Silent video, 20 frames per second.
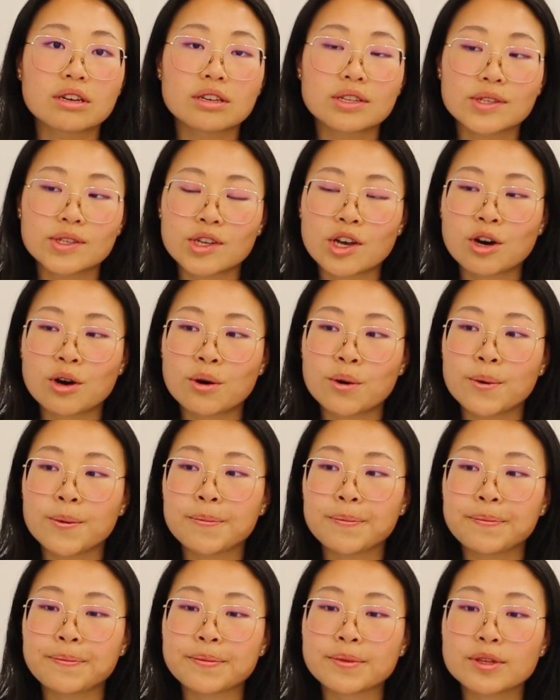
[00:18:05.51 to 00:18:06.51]

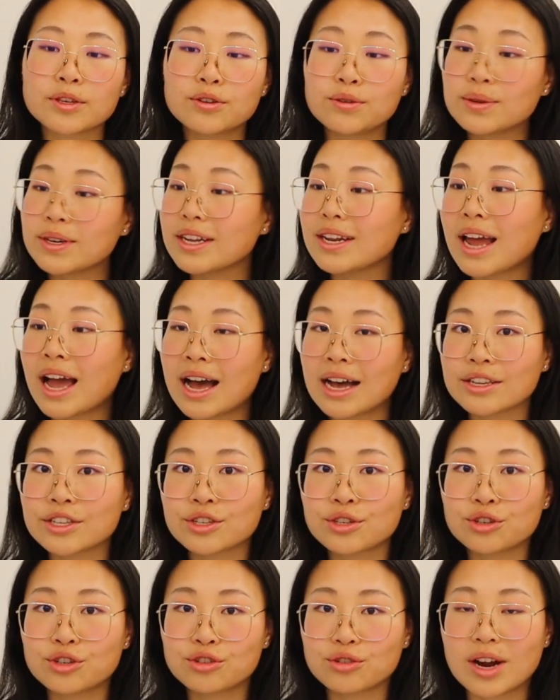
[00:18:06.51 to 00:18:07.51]
So you can
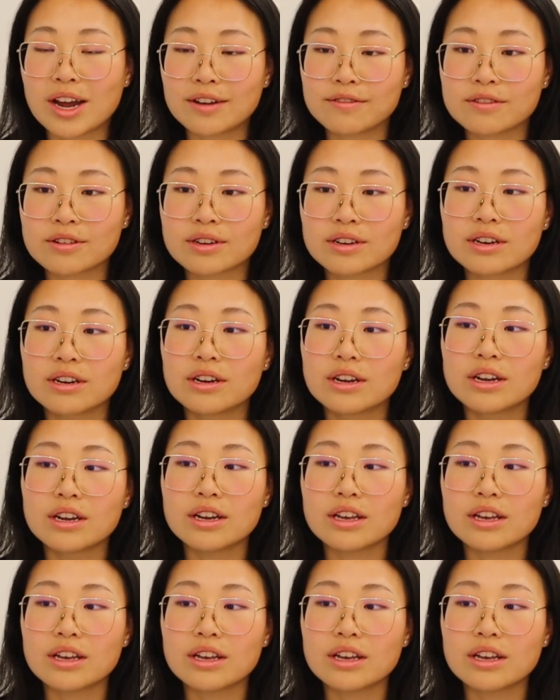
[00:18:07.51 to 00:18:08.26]
ask your driver